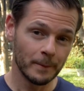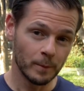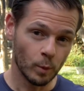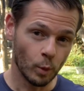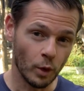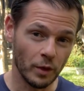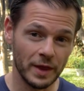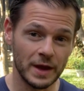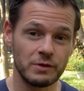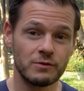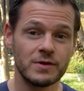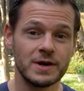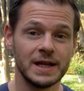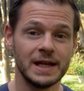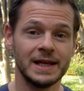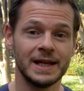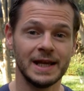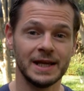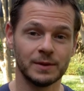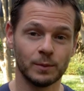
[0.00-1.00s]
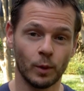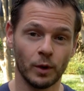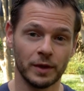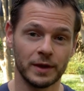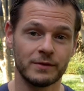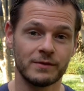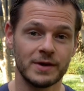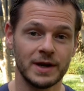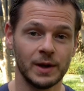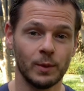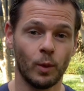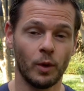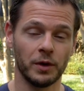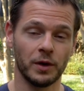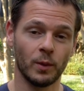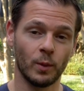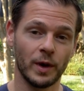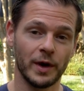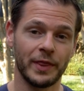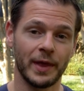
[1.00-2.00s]
what they really need and what they really want
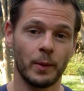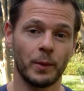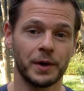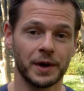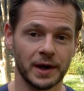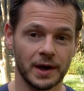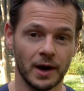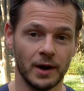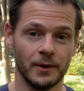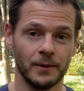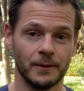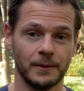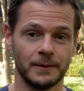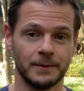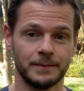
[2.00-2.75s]
and where they want to go?